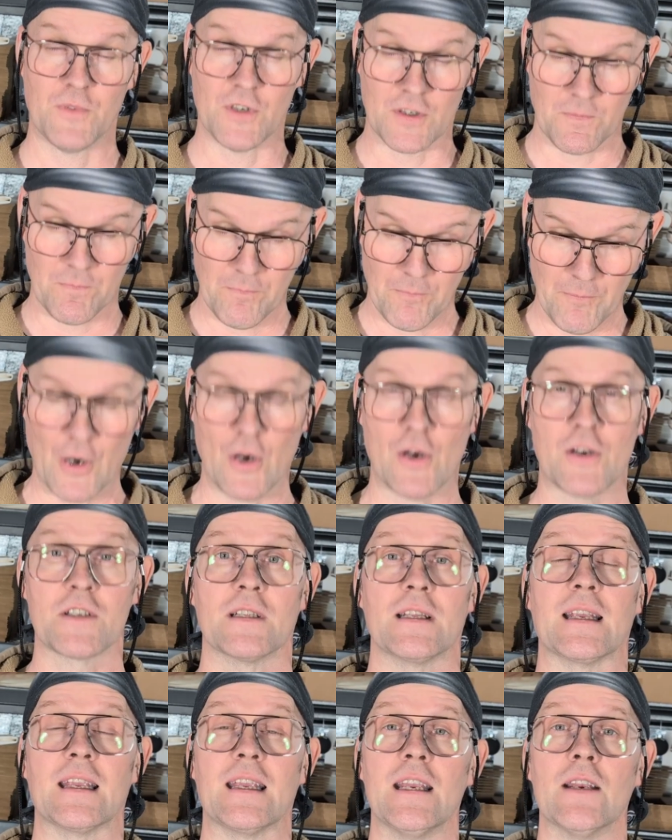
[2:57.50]
just
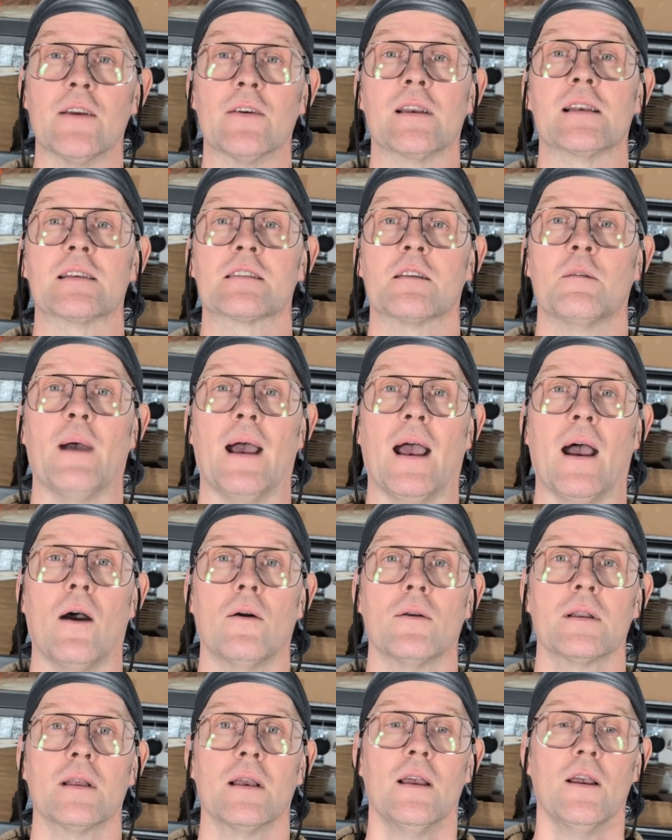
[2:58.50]
personally curious
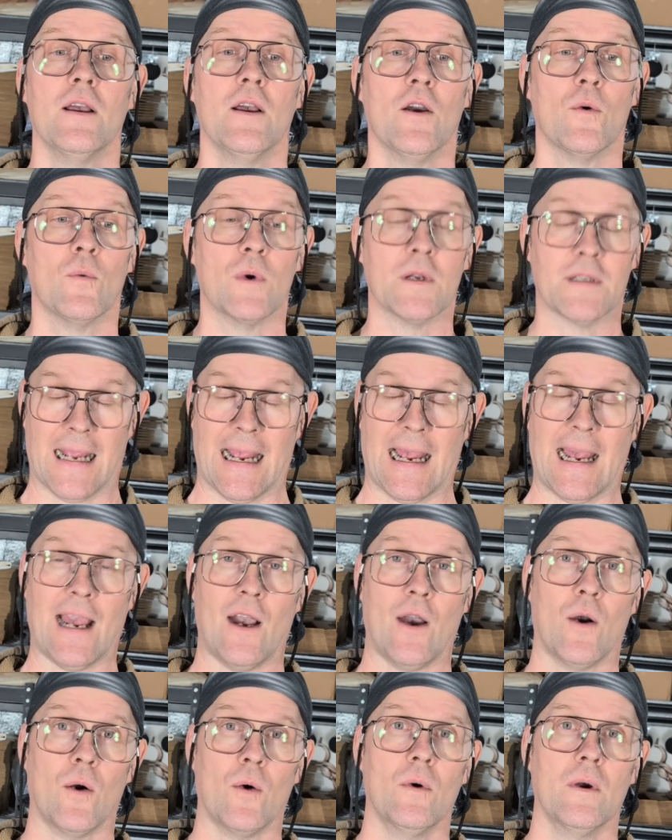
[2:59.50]
about was
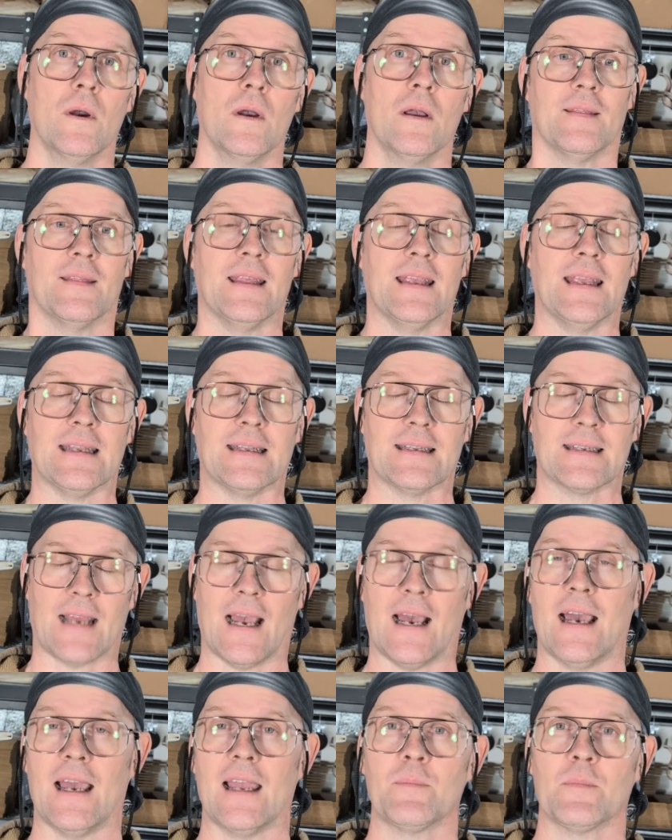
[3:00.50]
how the
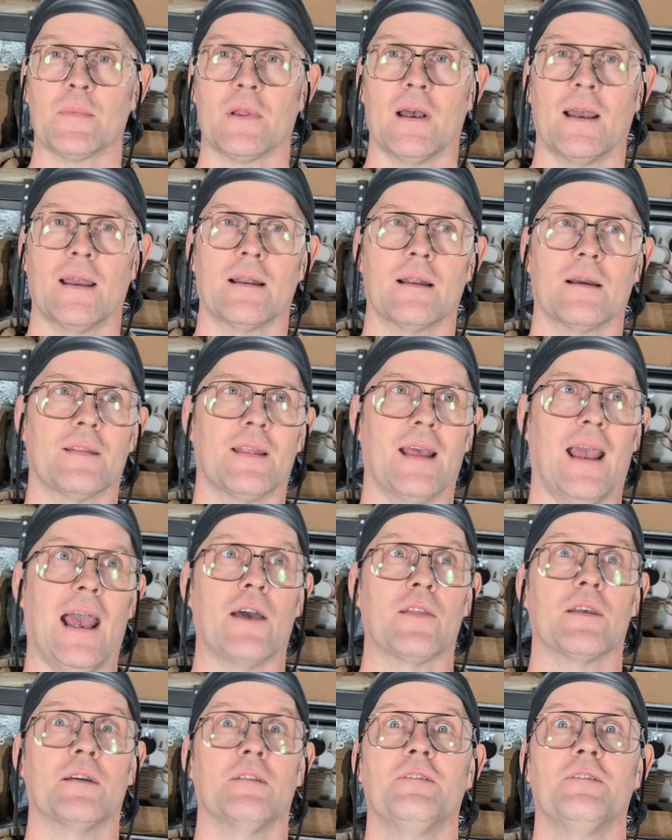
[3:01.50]
timeline or how the